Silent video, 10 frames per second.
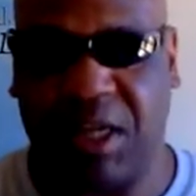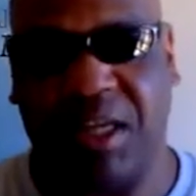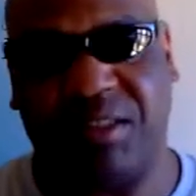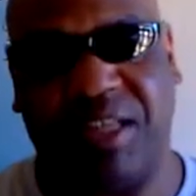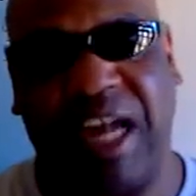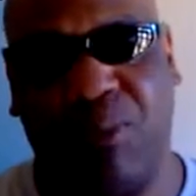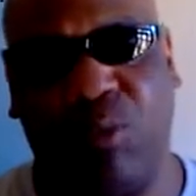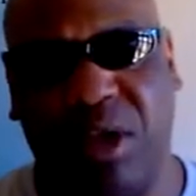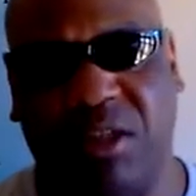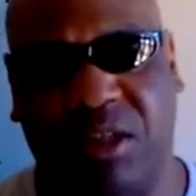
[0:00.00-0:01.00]
It's time
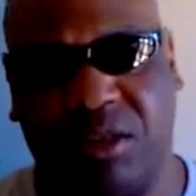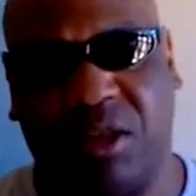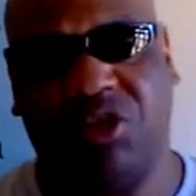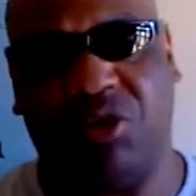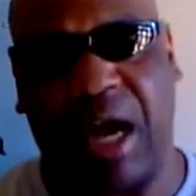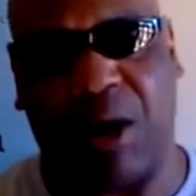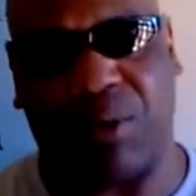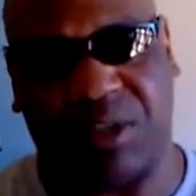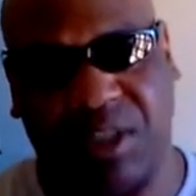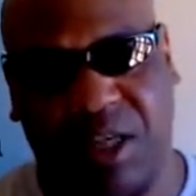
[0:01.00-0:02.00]
we look to
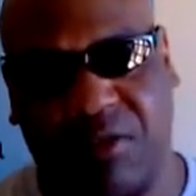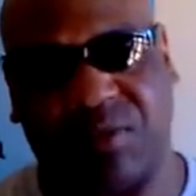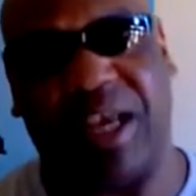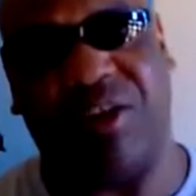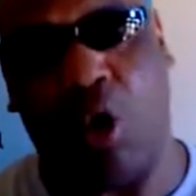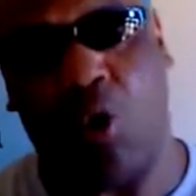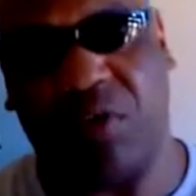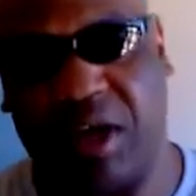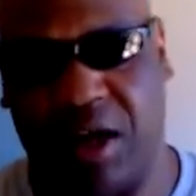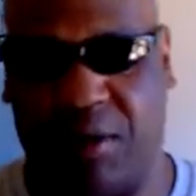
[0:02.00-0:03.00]
ourselves and
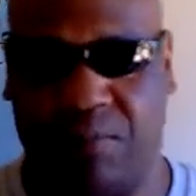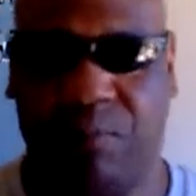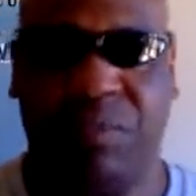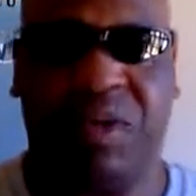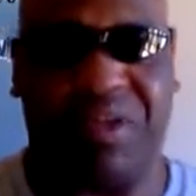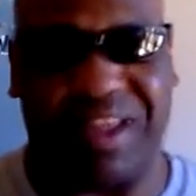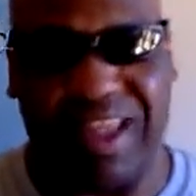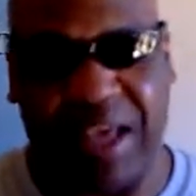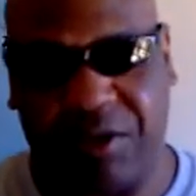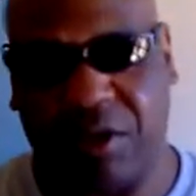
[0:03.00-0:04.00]
overcome.
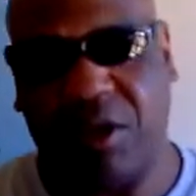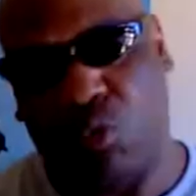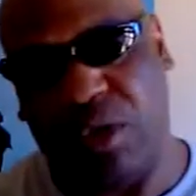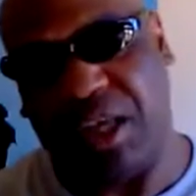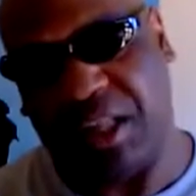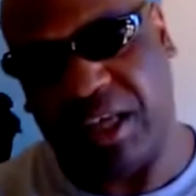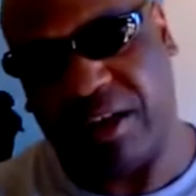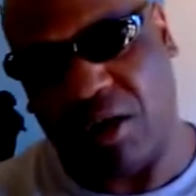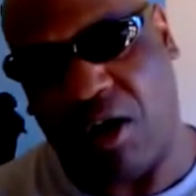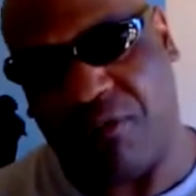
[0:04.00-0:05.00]
Together, we can get
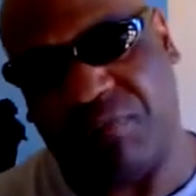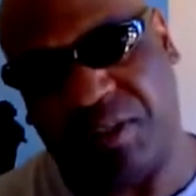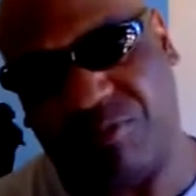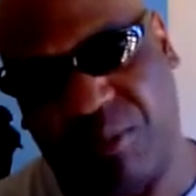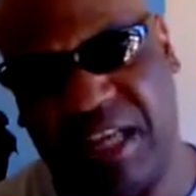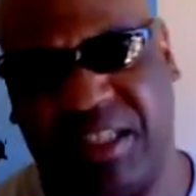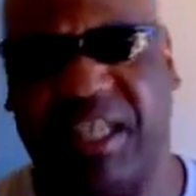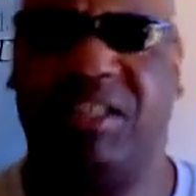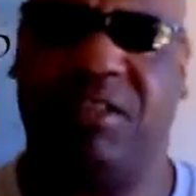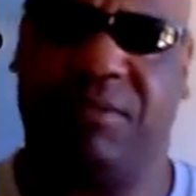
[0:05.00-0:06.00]
off this
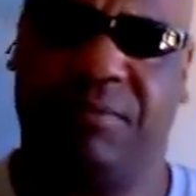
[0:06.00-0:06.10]
plantation.